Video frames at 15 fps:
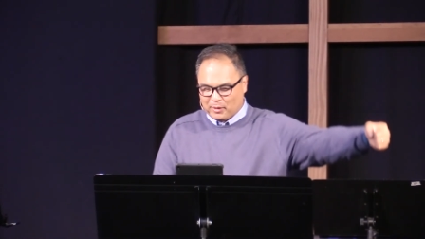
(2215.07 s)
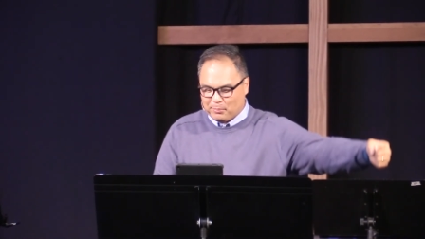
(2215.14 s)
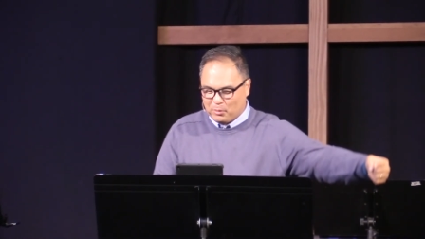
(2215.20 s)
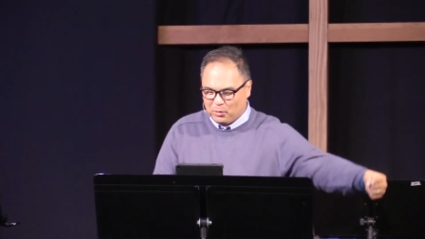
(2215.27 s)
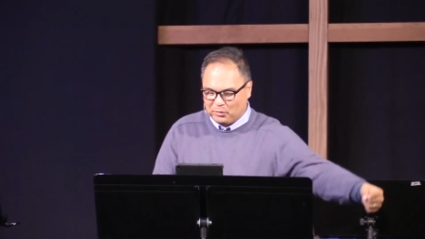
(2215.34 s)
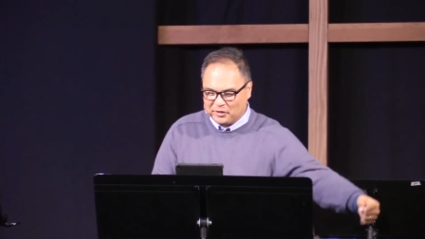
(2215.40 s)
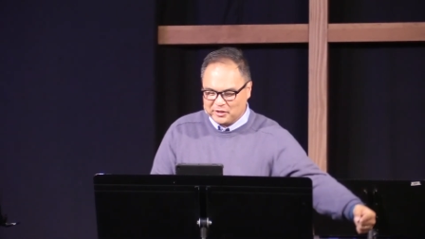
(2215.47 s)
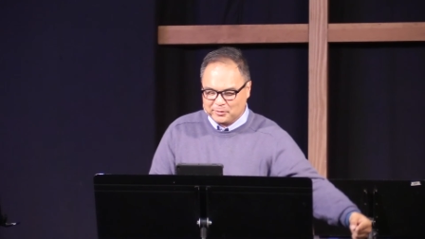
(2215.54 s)
The
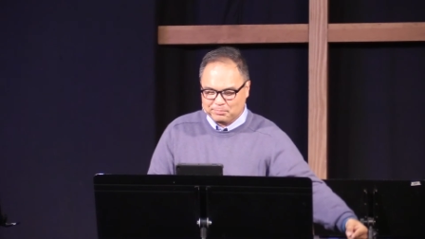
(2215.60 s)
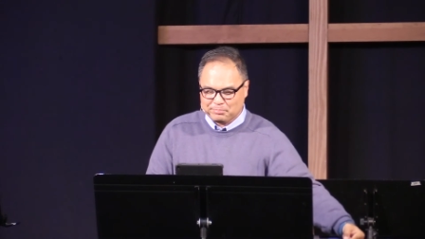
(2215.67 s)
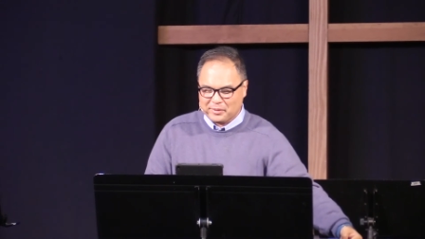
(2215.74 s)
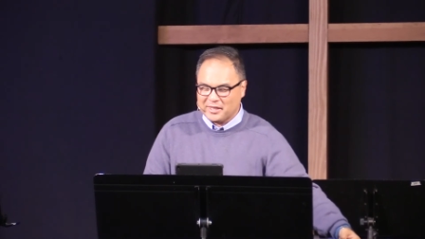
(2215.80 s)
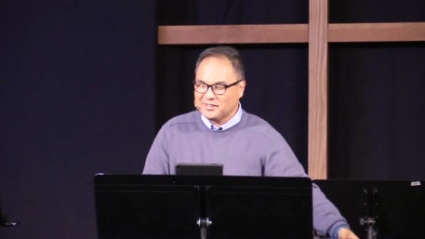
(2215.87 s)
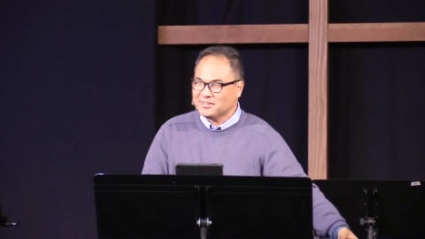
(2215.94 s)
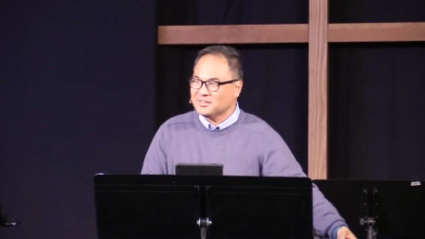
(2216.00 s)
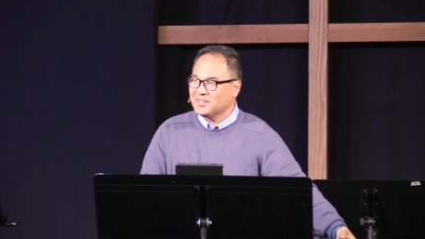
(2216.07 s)
pole is
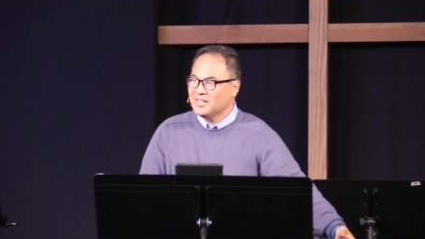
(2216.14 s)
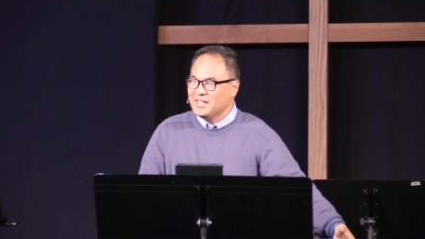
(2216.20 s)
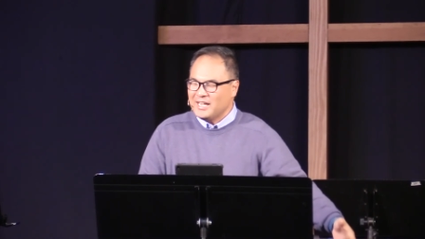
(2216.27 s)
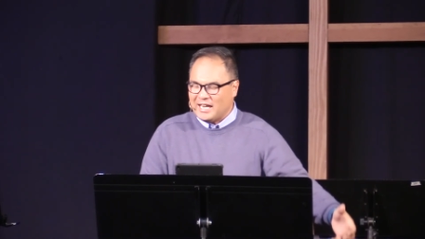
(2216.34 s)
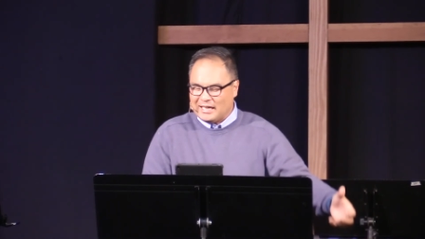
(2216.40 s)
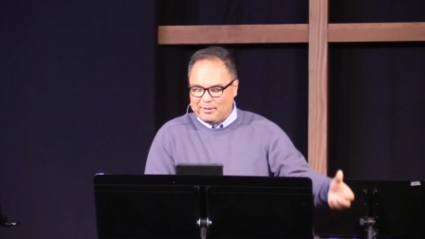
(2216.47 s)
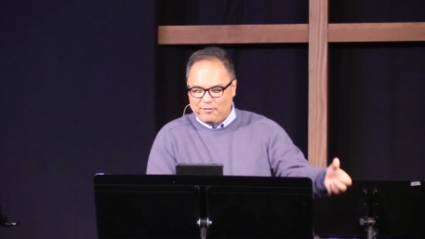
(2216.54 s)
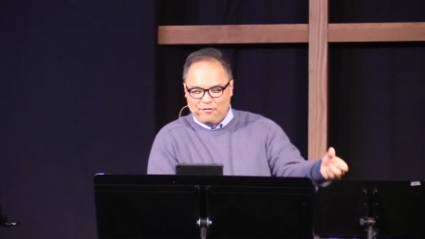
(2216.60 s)
bent,
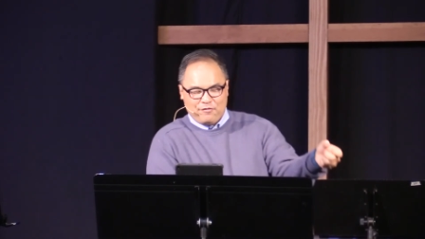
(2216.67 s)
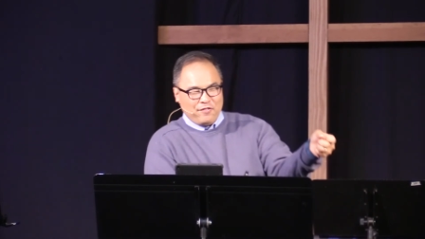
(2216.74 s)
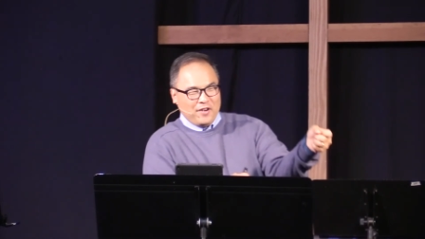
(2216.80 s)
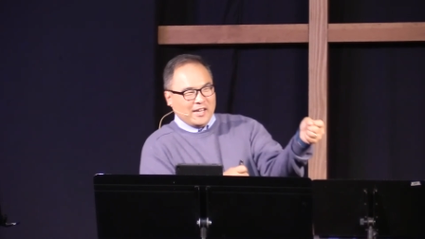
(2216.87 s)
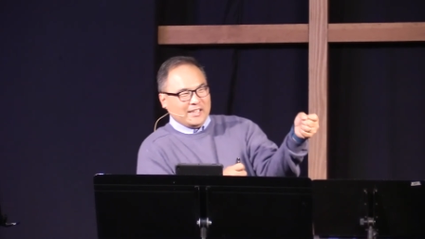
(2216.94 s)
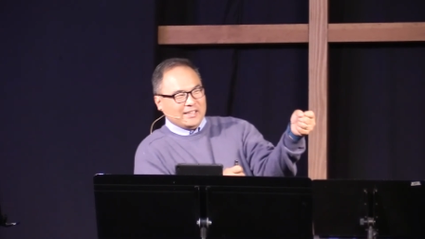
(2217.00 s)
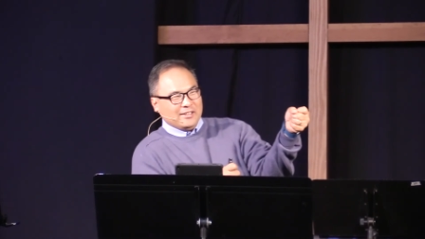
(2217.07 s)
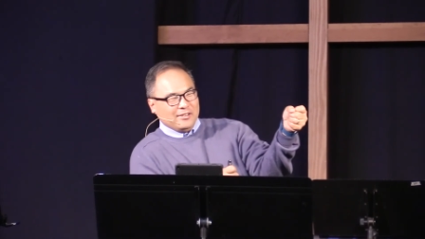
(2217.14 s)
and I'm
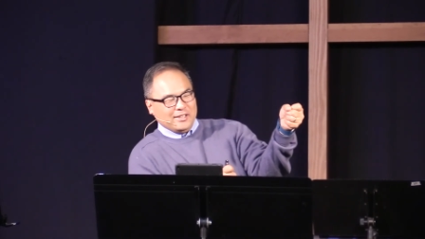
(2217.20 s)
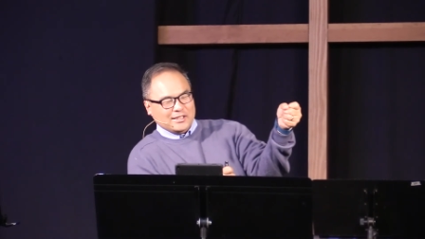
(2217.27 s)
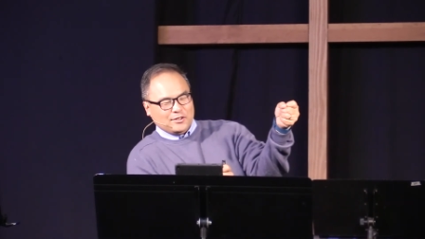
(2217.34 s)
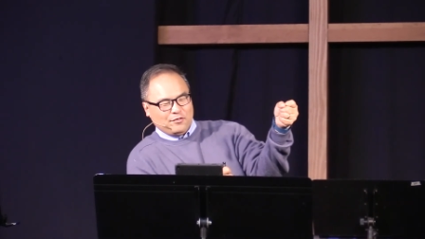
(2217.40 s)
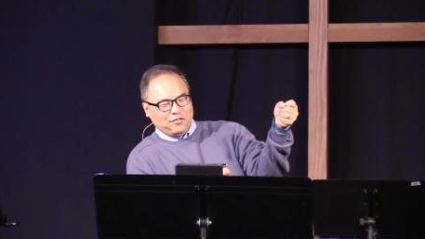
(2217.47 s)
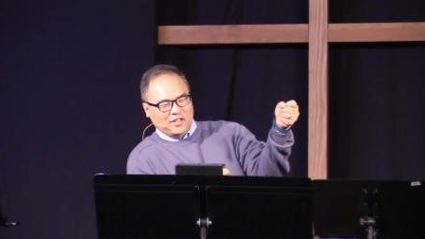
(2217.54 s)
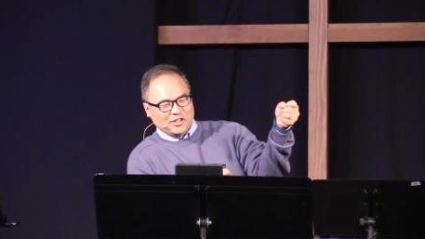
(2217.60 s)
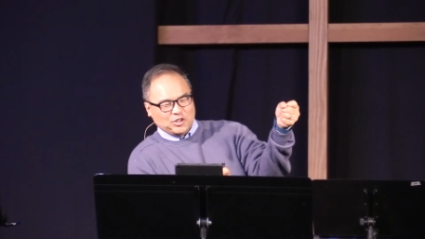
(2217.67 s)
fighting this
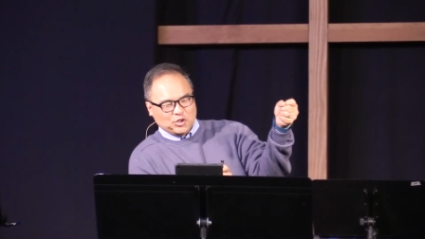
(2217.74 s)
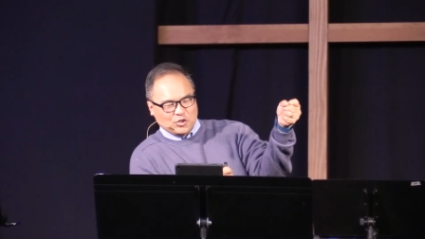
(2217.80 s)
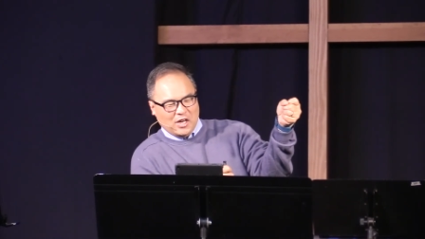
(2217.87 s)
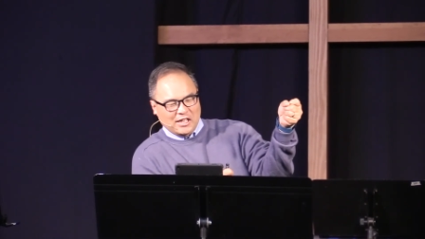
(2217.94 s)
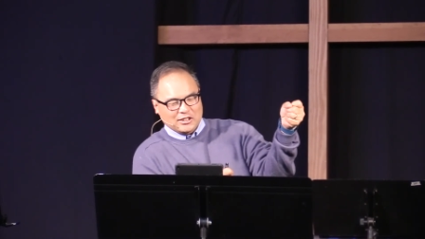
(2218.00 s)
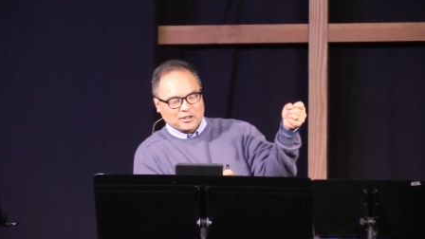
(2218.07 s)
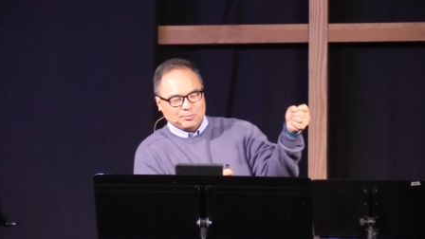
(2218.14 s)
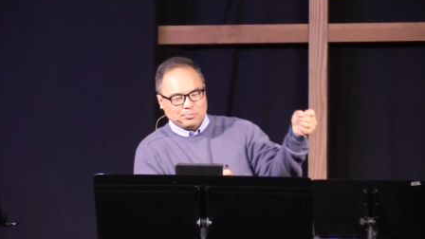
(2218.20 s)
fish,
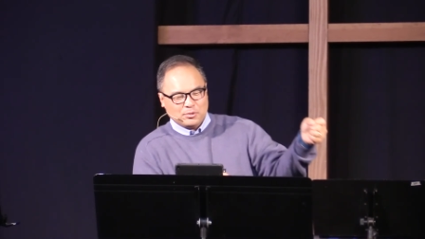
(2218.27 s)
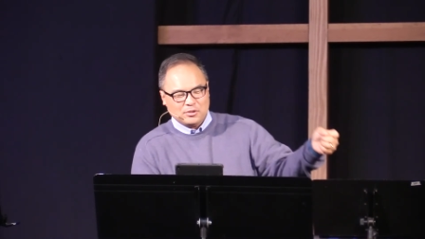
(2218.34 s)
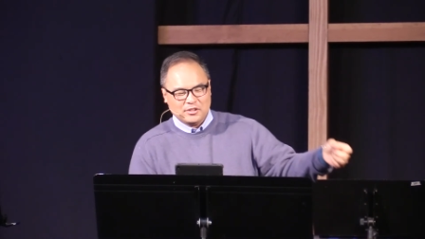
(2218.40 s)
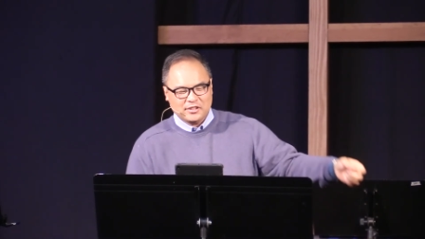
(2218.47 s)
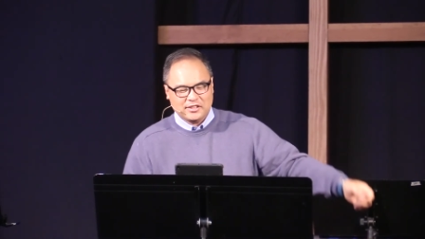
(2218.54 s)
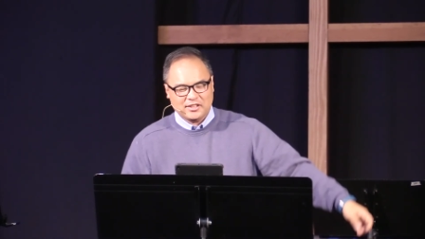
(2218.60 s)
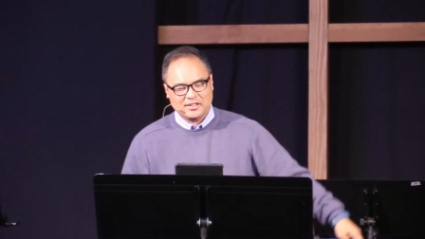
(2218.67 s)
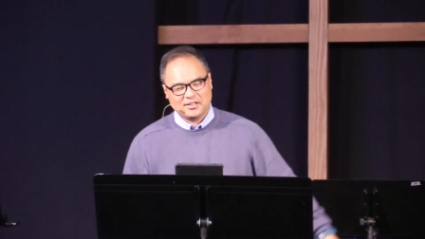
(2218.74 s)
trying to pull
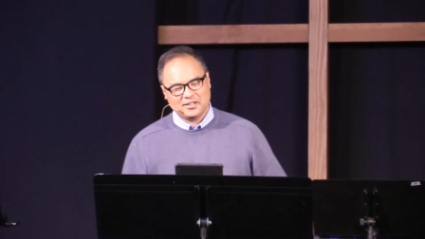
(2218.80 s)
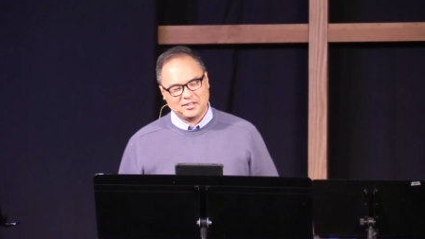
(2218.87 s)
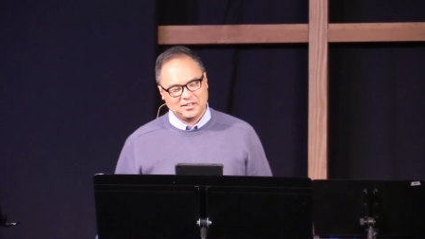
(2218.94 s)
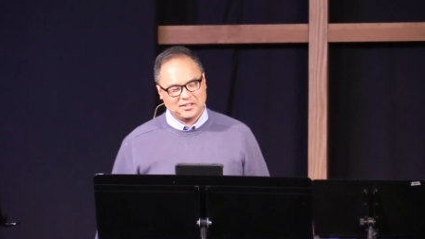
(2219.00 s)
it in.